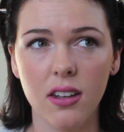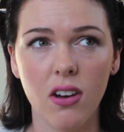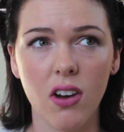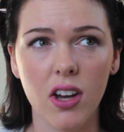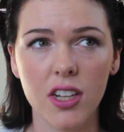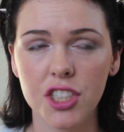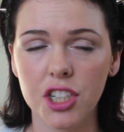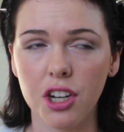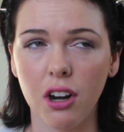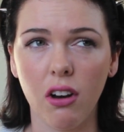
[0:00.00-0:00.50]

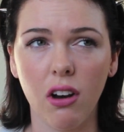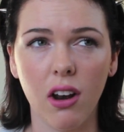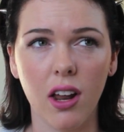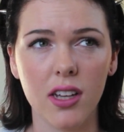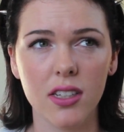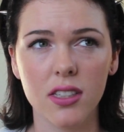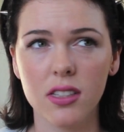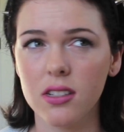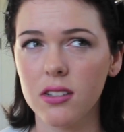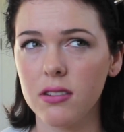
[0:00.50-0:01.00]
eyeshadow
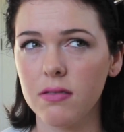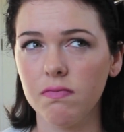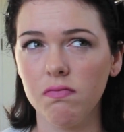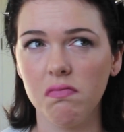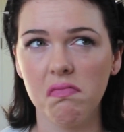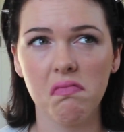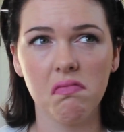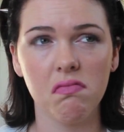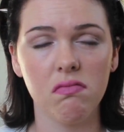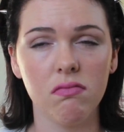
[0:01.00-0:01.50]
lasts
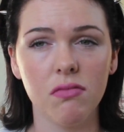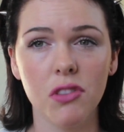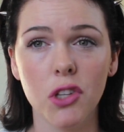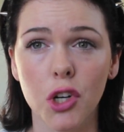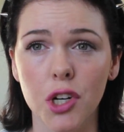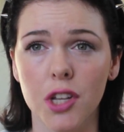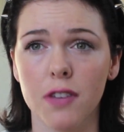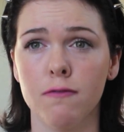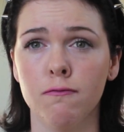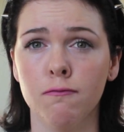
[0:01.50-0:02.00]

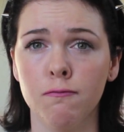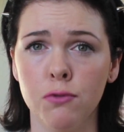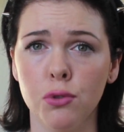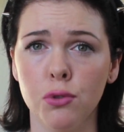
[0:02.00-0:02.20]
not even